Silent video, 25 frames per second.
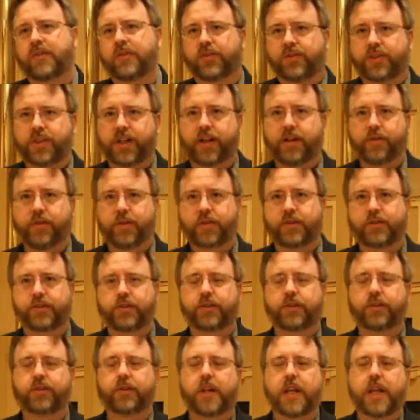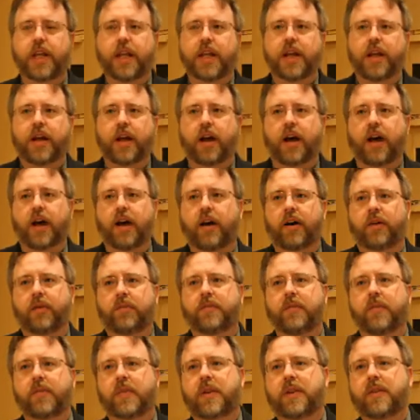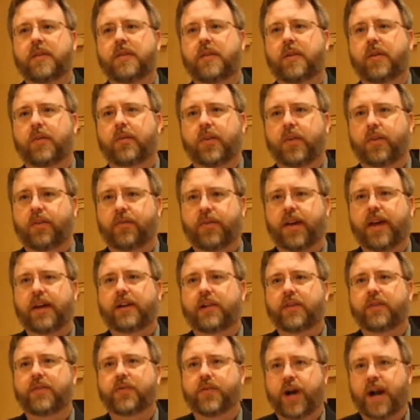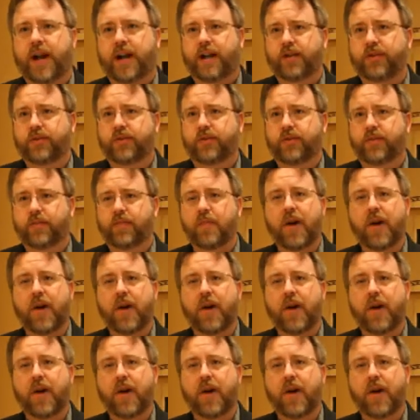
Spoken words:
sequence, the effect of drought is